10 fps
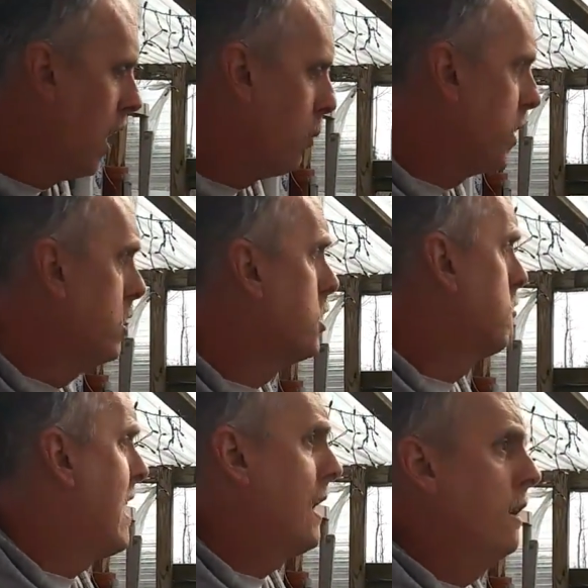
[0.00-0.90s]
We usually
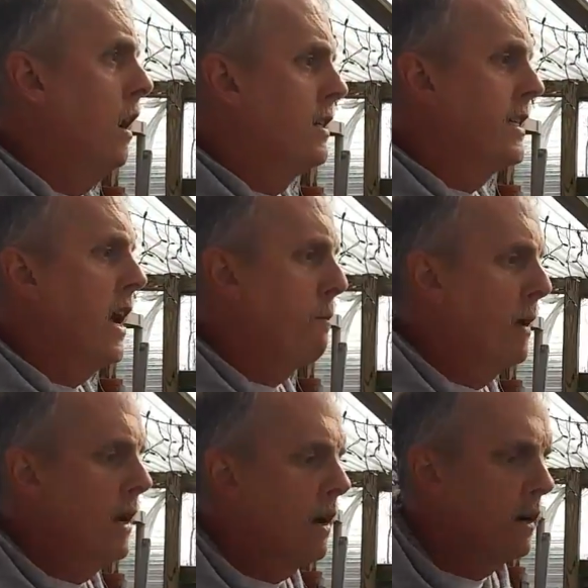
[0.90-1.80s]
try to set up
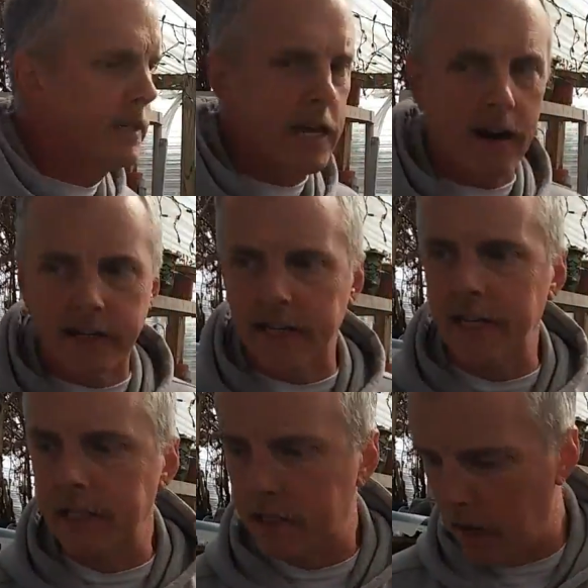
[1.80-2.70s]
in here and set our
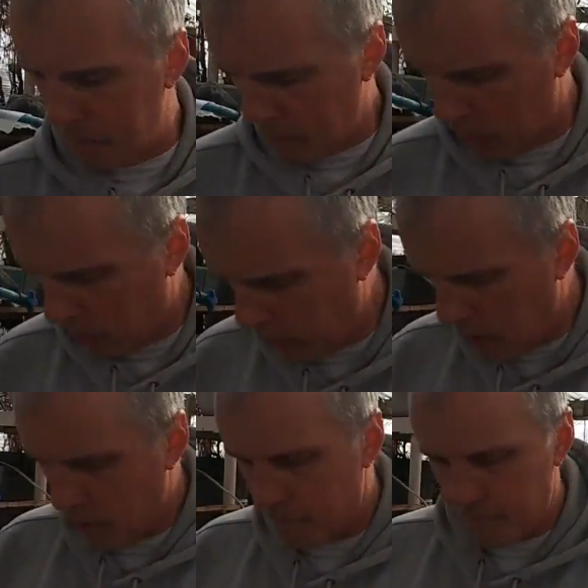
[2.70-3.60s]
seeds up early
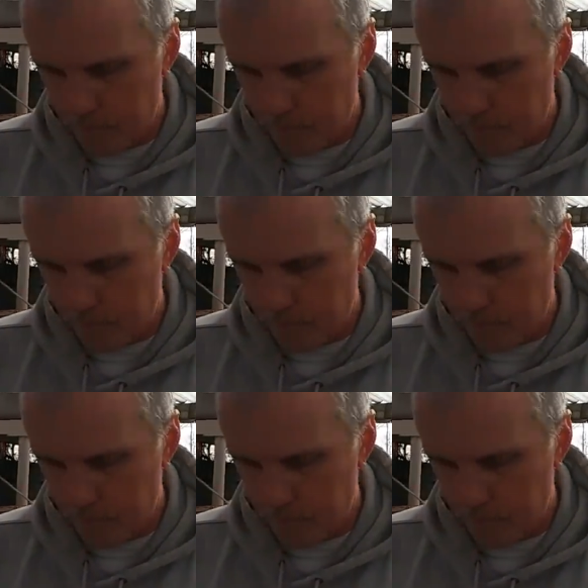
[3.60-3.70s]
on.